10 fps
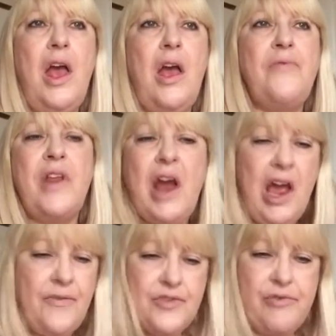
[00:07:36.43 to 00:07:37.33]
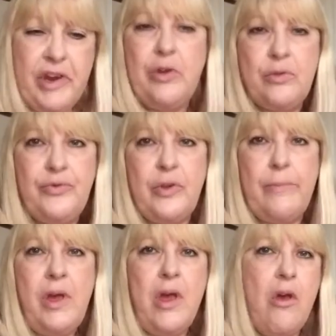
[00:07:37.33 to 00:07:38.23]
and then I have to record
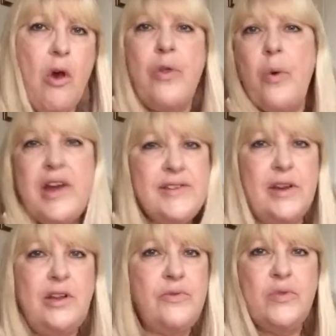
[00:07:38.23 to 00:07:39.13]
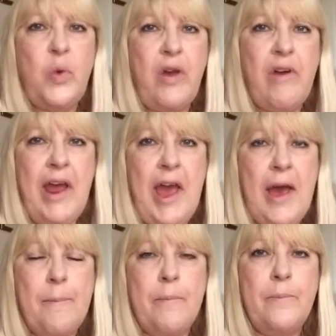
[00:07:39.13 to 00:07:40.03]
them. Otherwise I lose where I
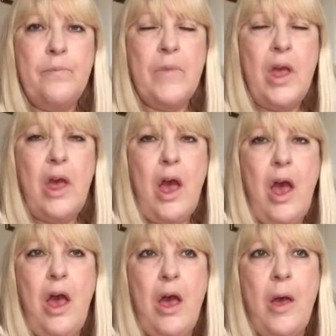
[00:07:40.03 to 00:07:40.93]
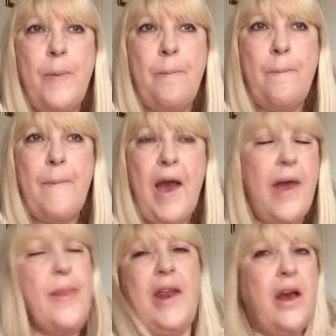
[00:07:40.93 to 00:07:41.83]
am. And
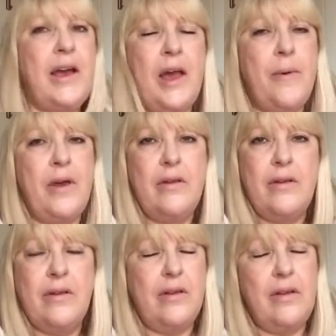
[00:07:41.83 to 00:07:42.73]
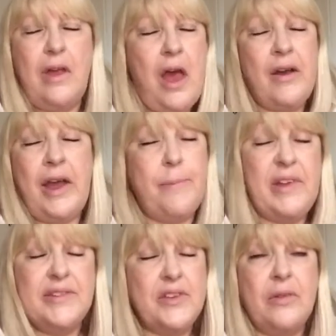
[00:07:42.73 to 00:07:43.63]
then I'll get
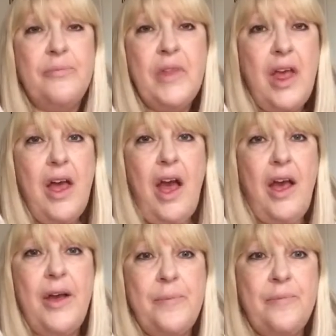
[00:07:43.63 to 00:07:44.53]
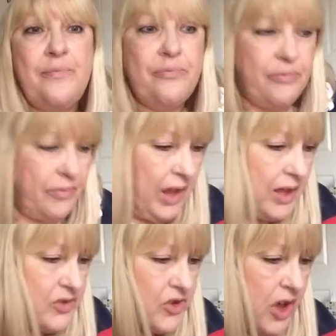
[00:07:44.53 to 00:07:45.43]
mixed up.
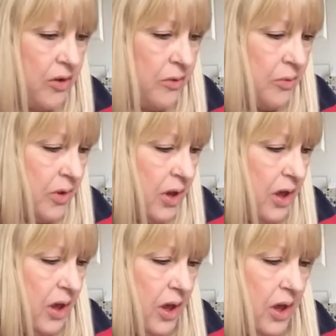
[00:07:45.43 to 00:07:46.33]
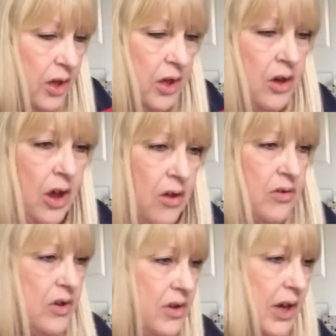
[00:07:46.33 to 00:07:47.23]
So, you
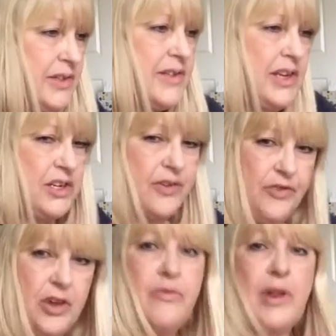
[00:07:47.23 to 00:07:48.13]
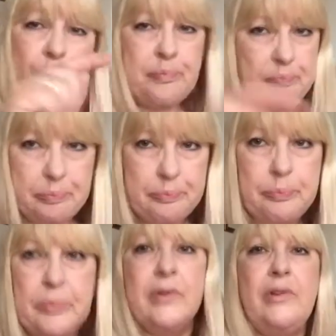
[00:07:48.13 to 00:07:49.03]
know, I stitch a few, then,
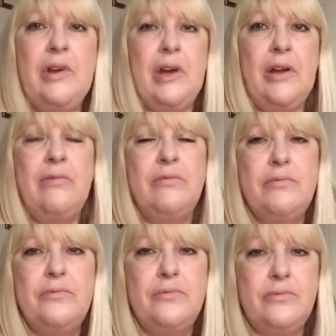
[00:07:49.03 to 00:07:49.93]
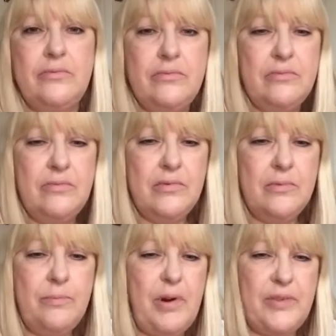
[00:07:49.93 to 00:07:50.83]
you know,
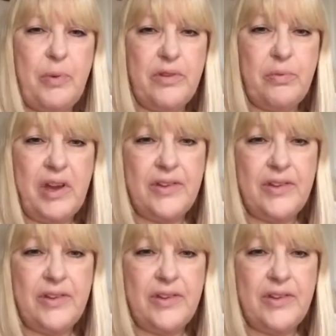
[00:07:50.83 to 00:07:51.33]
press. With